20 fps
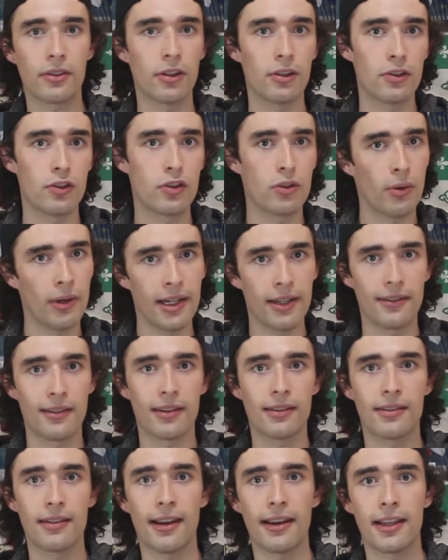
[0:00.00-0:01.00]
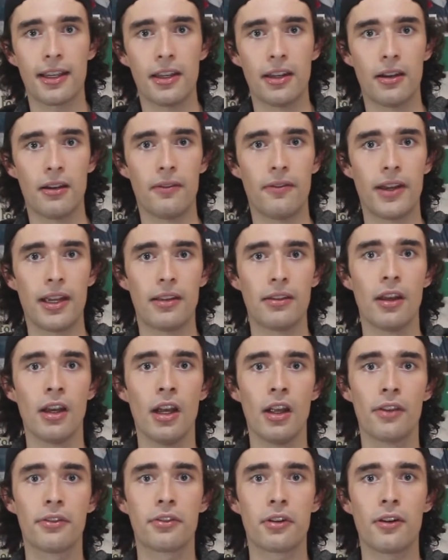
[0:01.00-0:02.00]
to join its executive and
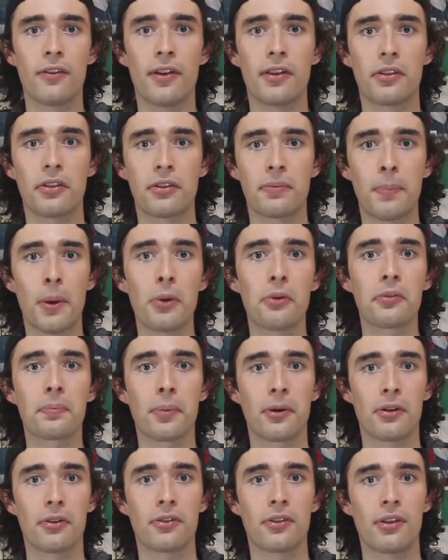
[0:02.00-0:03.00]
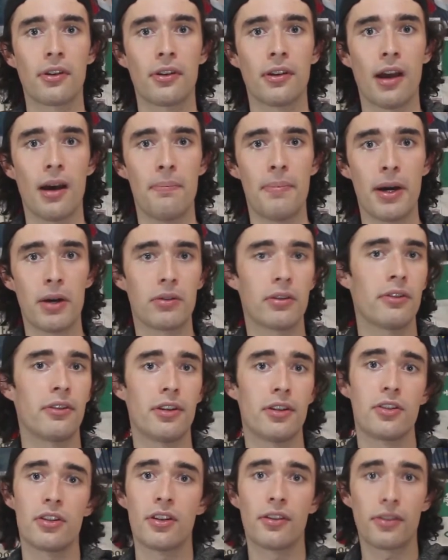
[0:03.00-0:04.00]
serve as a spokesperson about
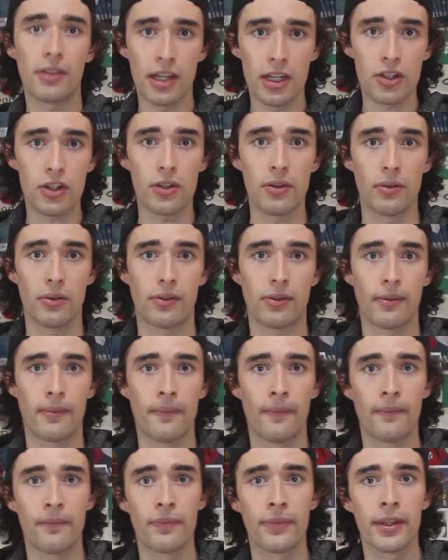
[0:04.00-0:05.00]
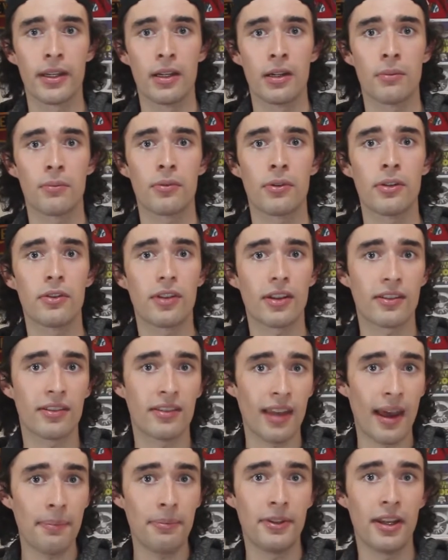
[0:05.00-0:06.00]
Indigenous issues. Prince
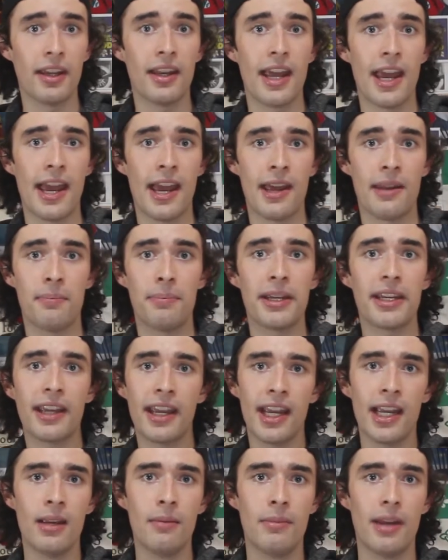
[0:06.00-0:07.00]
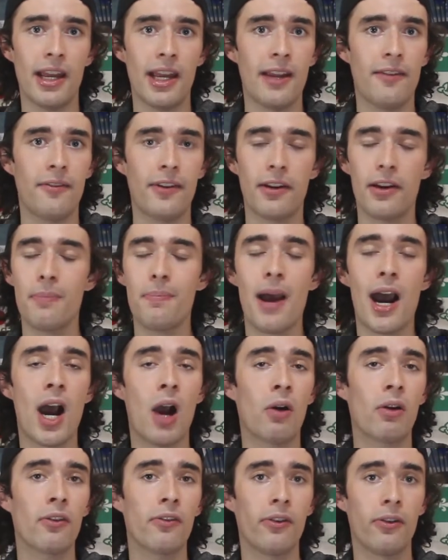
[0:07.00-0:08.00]
accepted and became a very
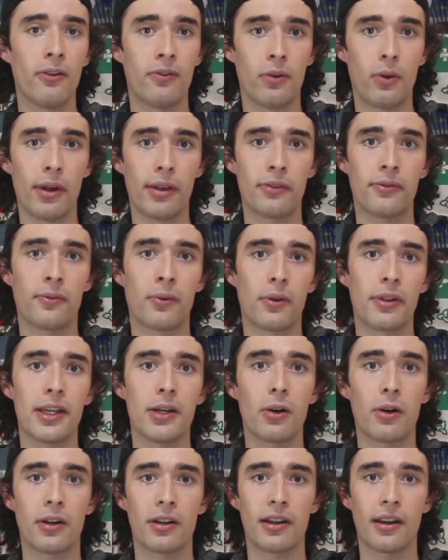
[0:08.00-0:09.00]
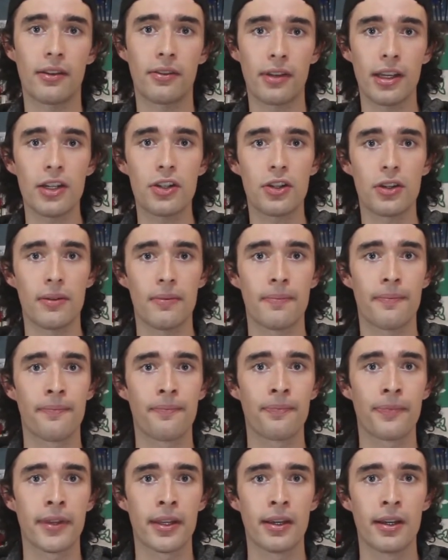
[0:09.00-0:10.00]
powerful voice for the organization.
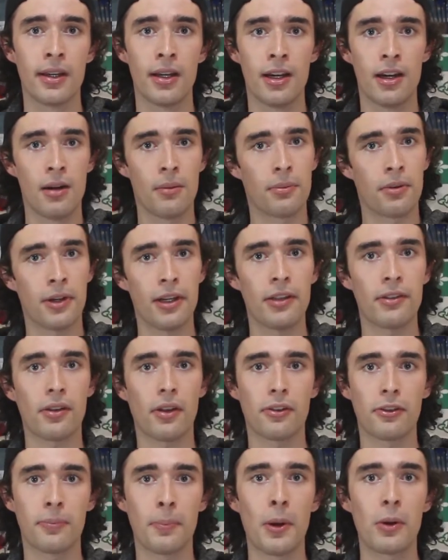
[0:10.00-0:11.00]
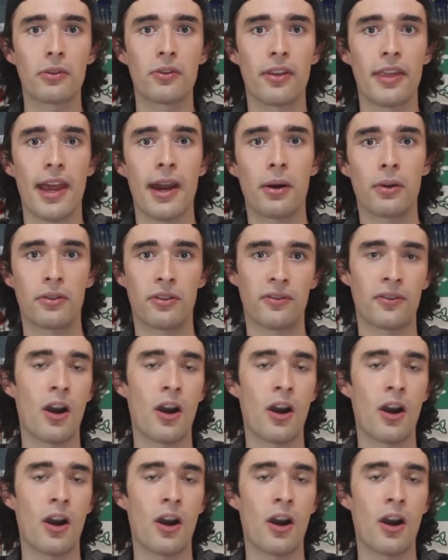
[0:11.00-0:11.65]
Prince spoke to the House of